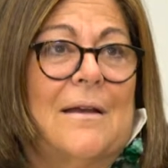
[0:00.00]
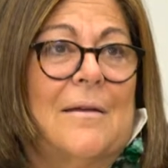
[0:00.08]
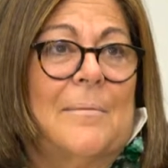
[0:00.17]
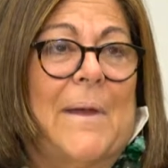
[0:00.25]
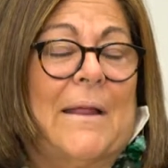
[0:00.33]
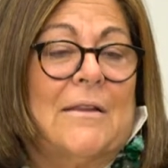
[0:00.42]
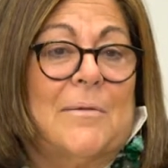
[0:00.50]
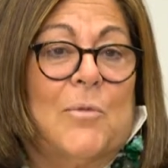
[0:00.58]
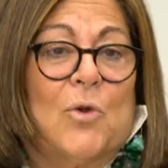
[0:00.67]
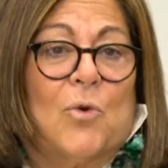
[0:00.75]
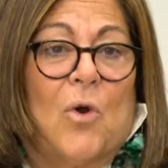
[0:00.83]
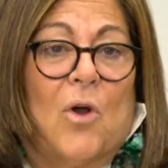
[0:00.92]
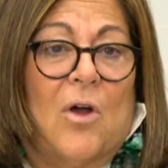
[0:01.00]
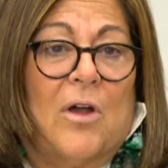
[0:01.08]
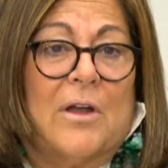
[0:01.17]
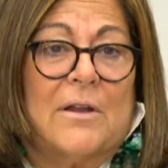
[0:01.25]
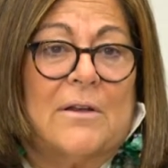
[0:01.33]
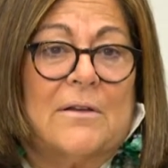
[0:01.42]
Ali
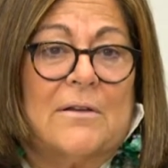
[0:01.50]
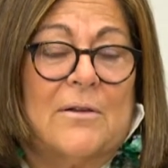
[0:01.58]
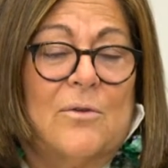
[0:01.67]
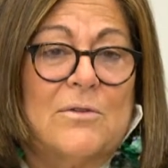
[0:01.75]
MacGraw and